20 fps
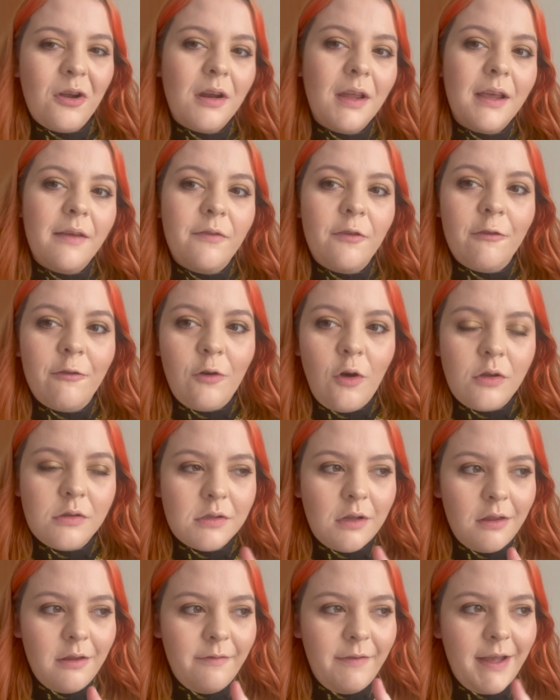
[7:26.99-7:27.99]
going to give you
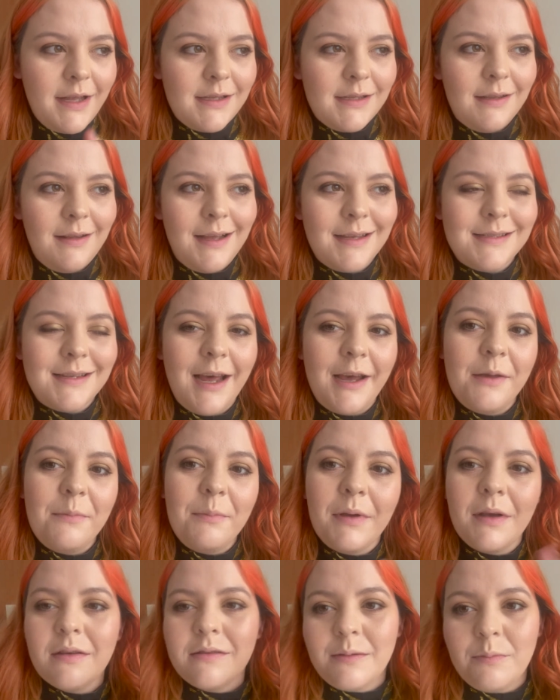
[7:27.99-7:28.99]
thoughts on the theatre last night
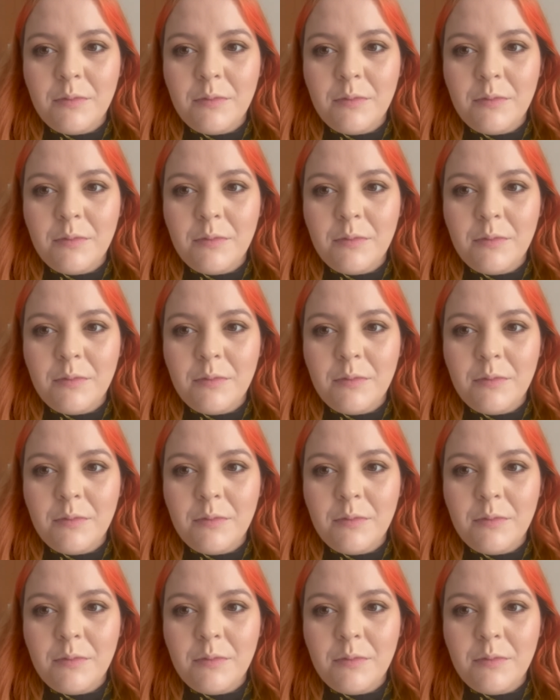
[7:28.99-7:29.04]
because